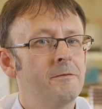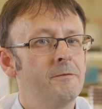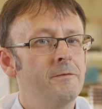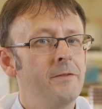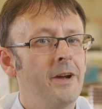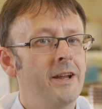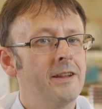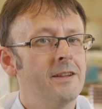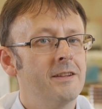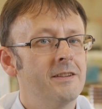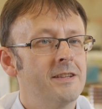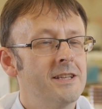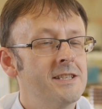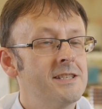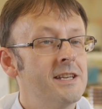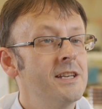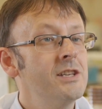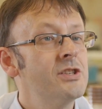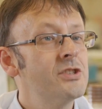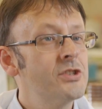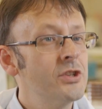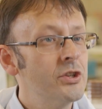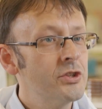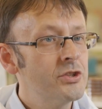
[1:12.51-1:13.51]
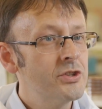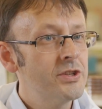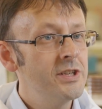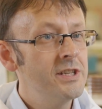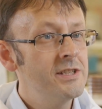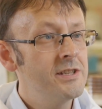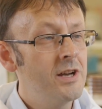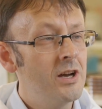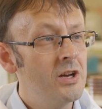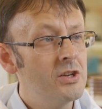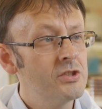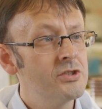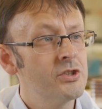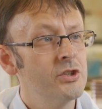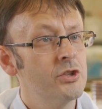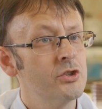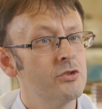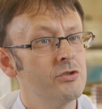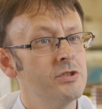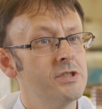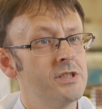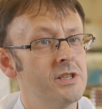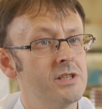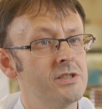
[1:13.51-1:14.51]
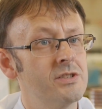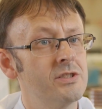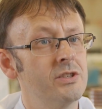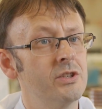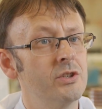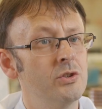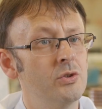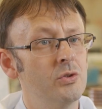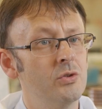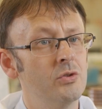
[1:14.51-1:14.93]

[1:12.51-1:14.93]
fact that these are such resistant